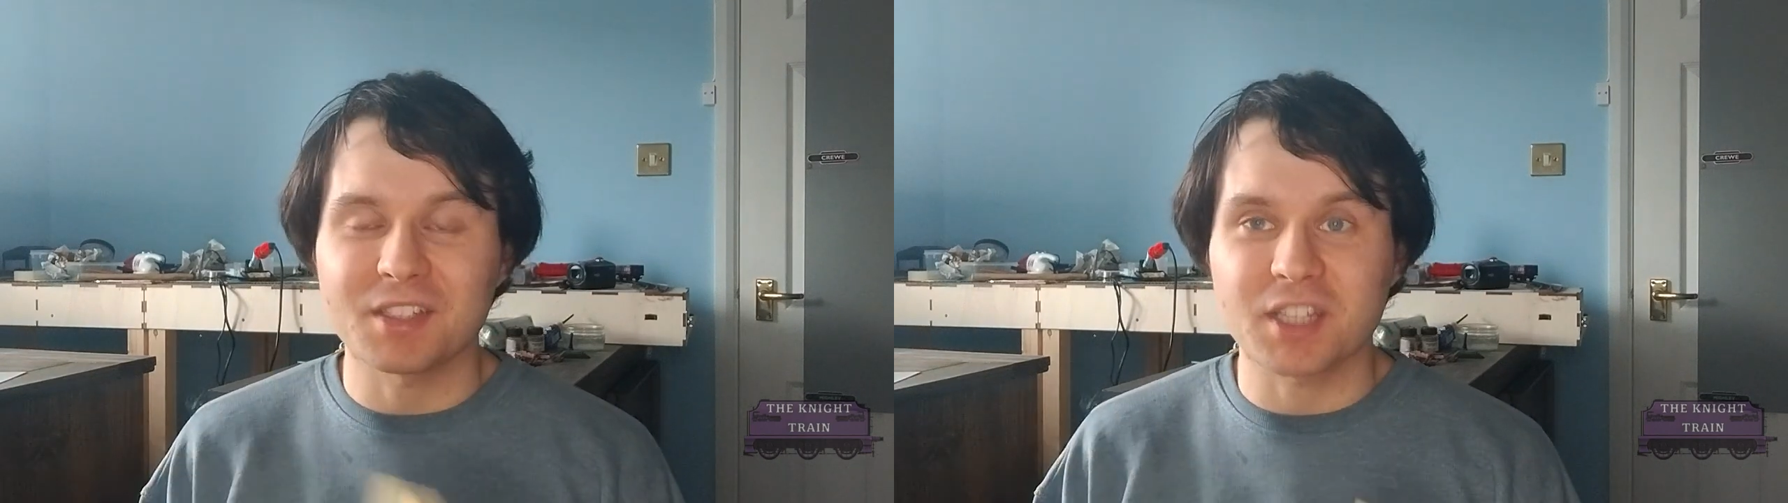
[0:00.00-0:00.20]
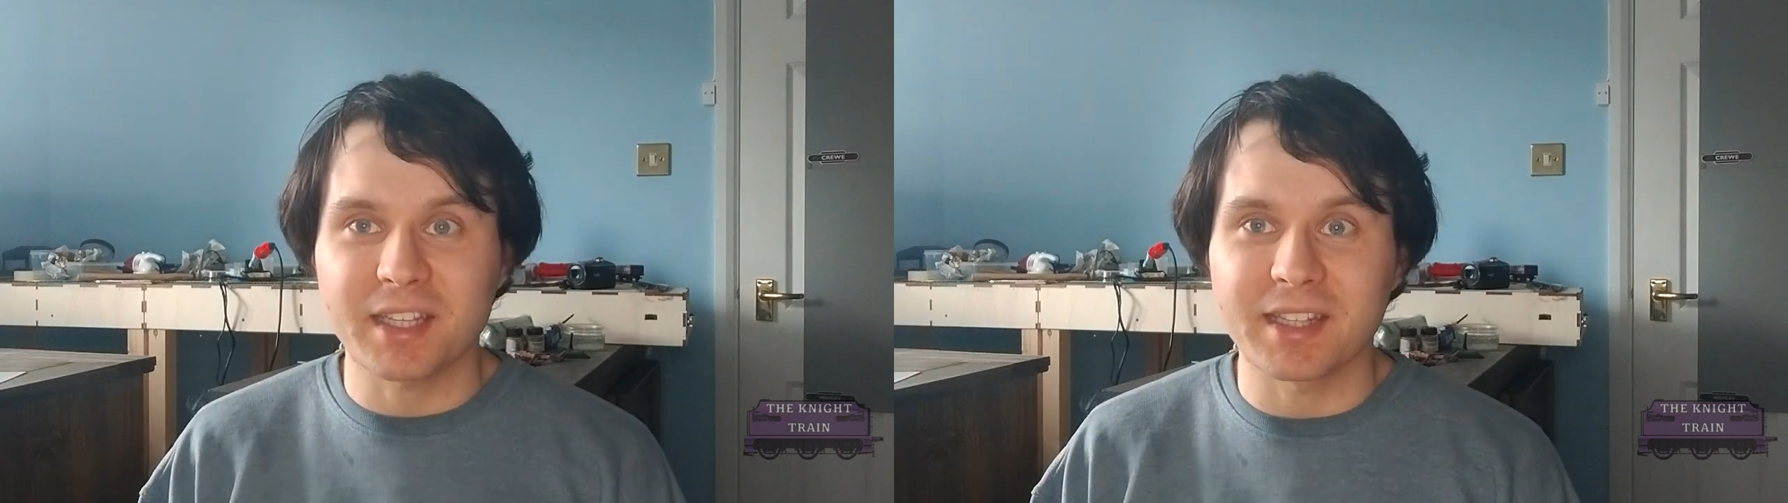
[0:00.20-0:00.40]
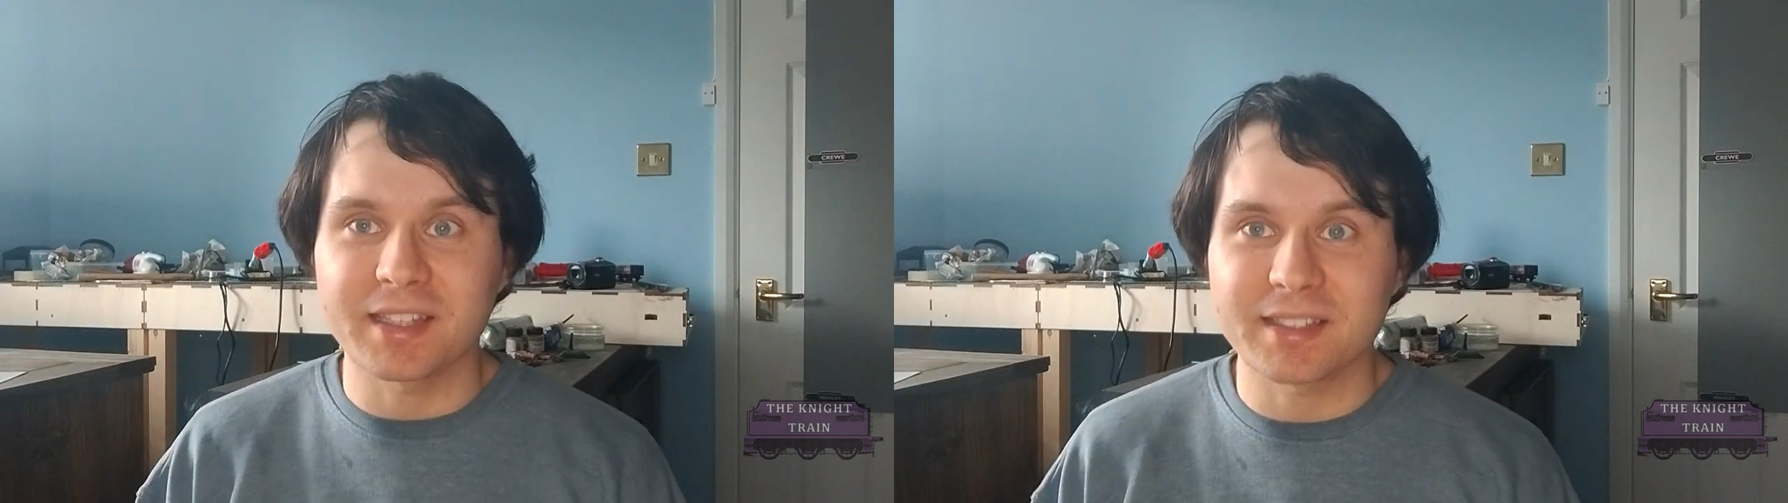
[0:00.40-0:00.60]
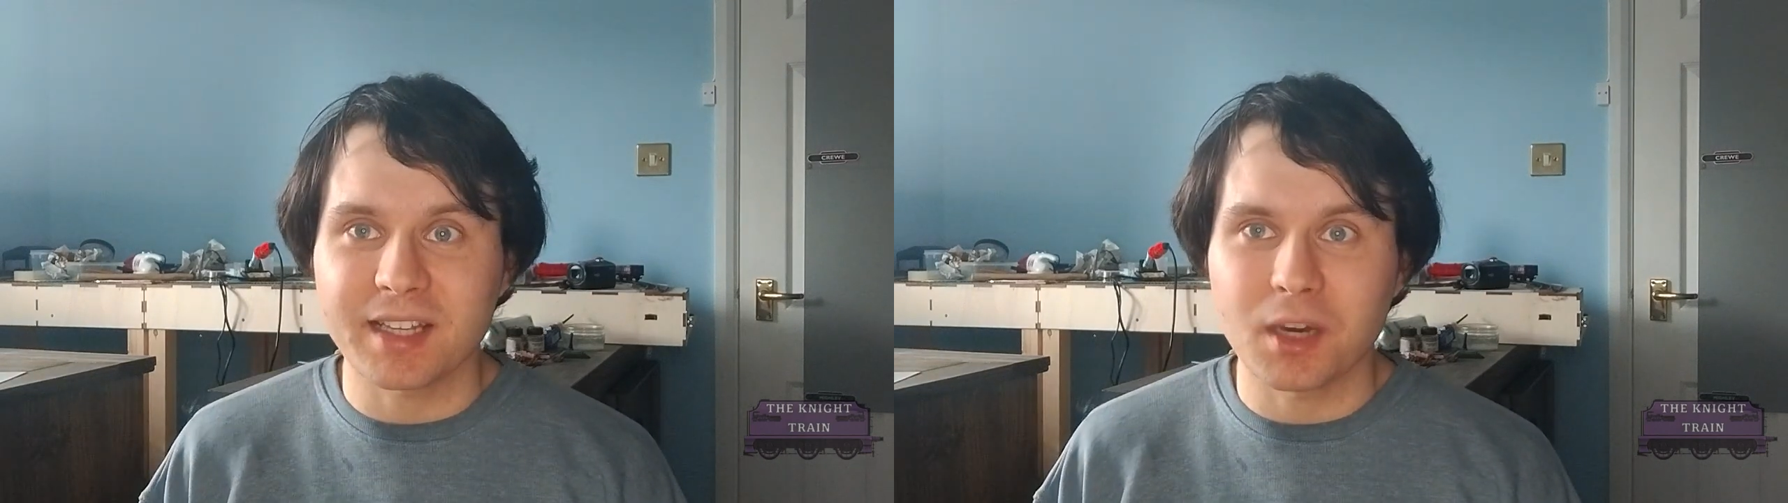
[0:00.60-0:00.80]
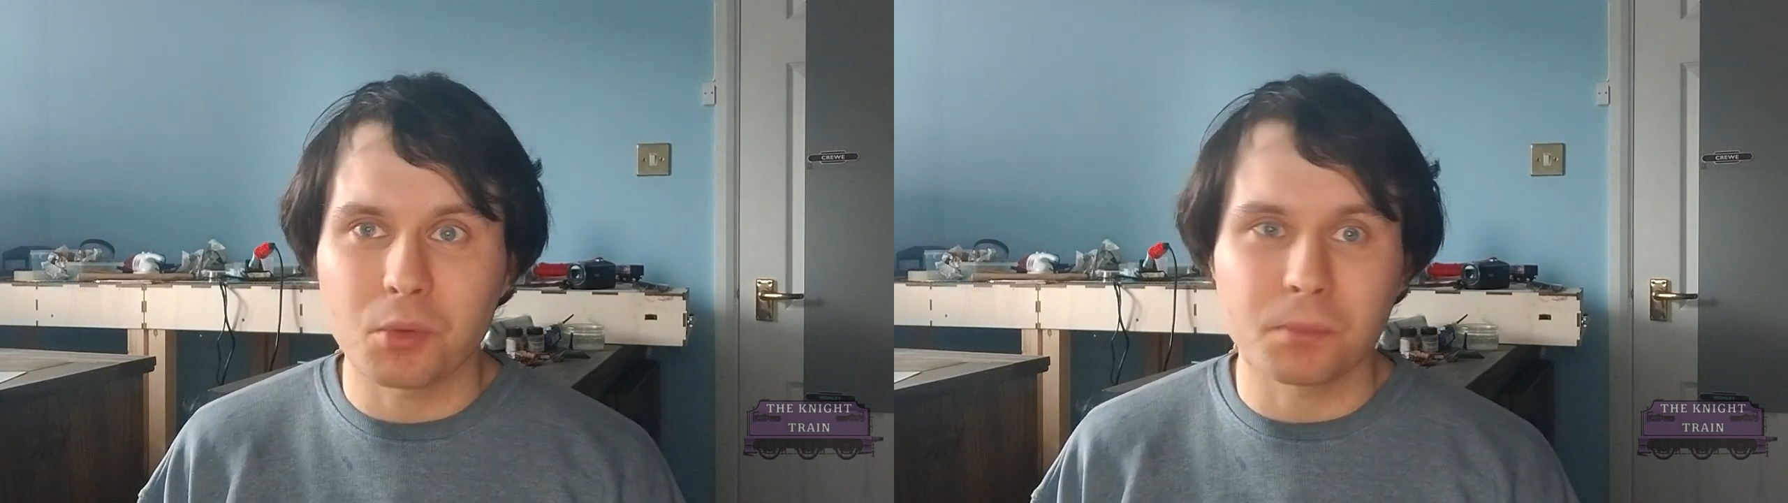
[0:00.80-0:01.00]
in checking this
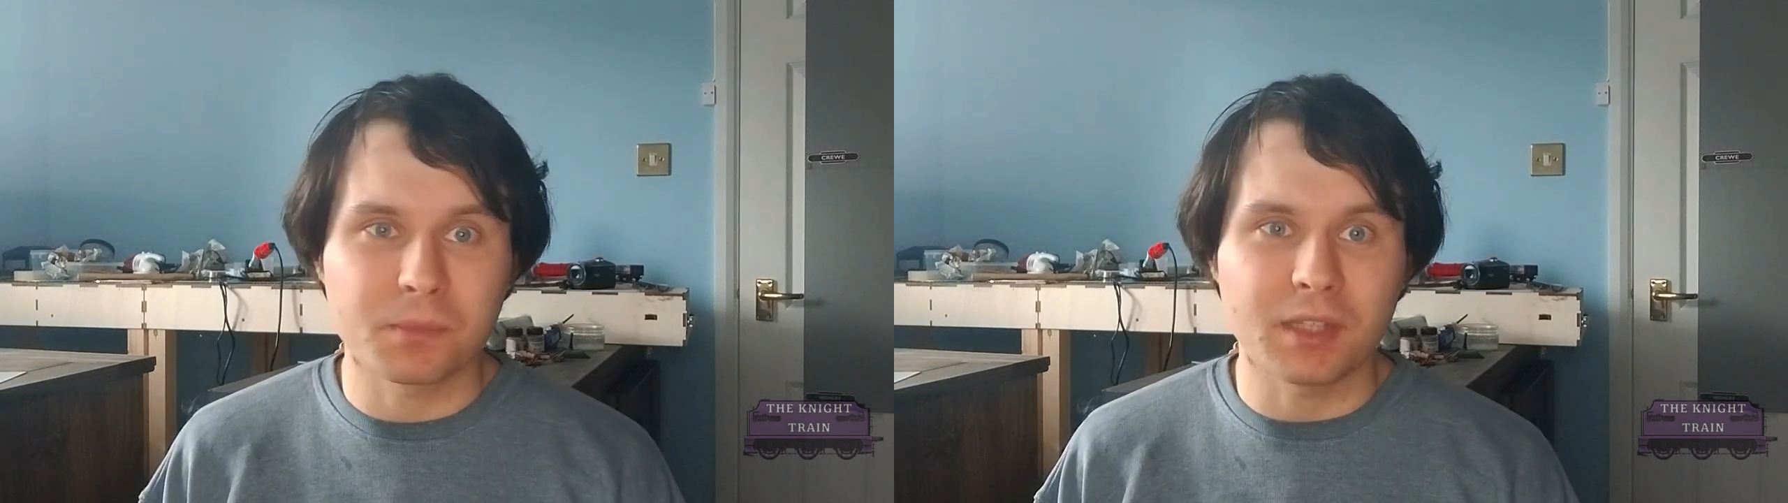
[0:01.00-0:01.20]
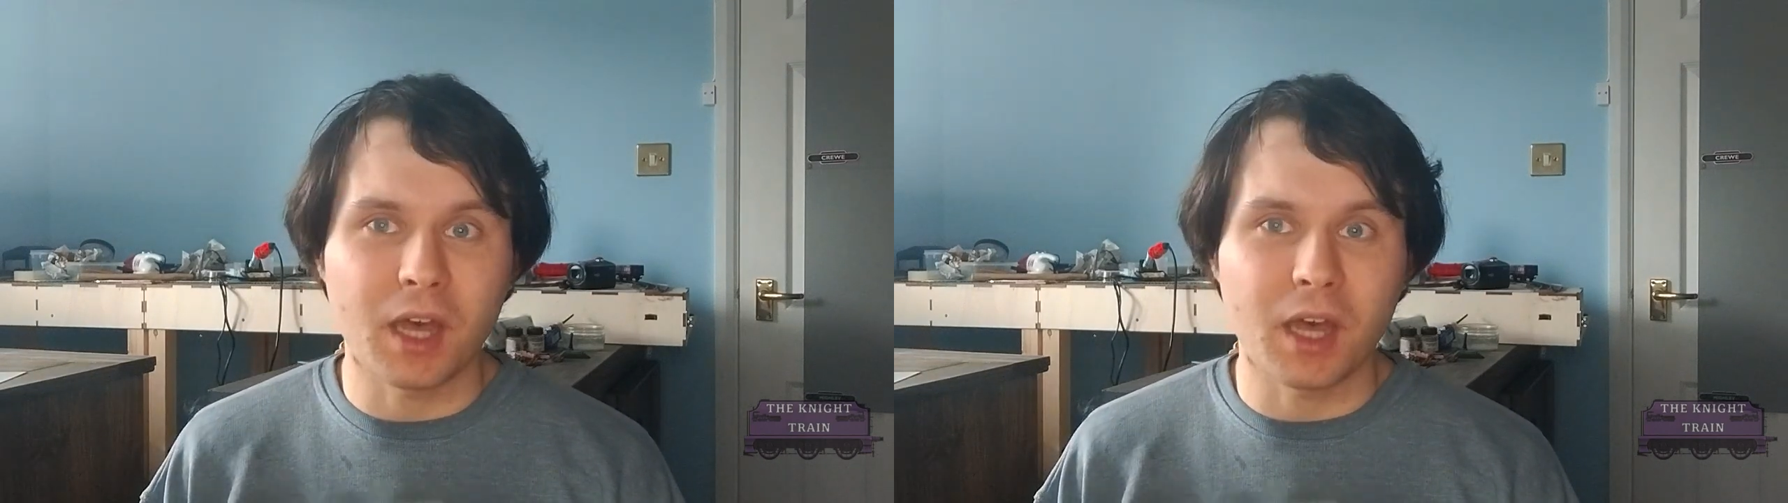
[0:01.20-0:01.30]
out,